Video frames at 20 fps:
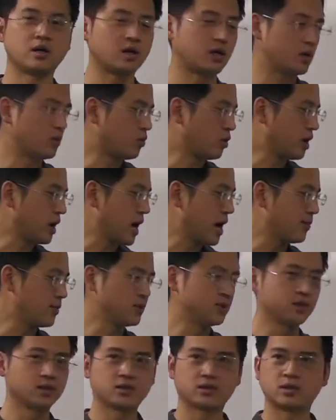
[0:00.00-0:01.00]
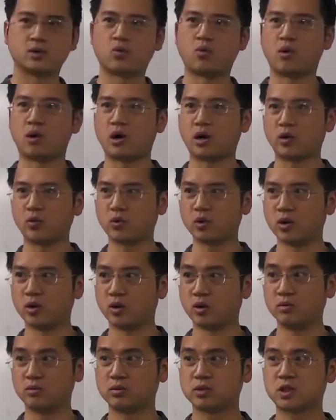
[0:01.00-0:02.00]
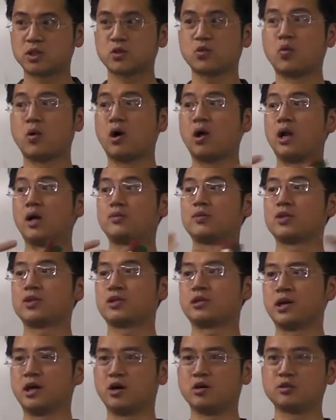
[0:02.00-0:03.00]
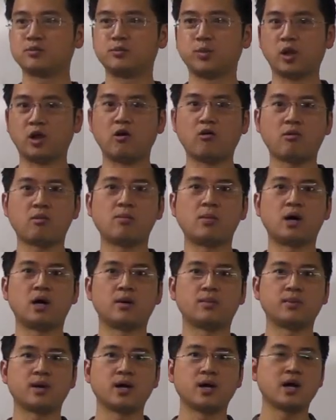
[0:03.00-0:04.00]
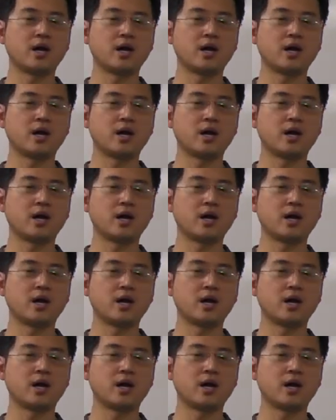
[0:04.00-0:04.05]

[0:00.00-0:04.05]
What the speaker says: And what happens is the water will swell up the cells, blow them up,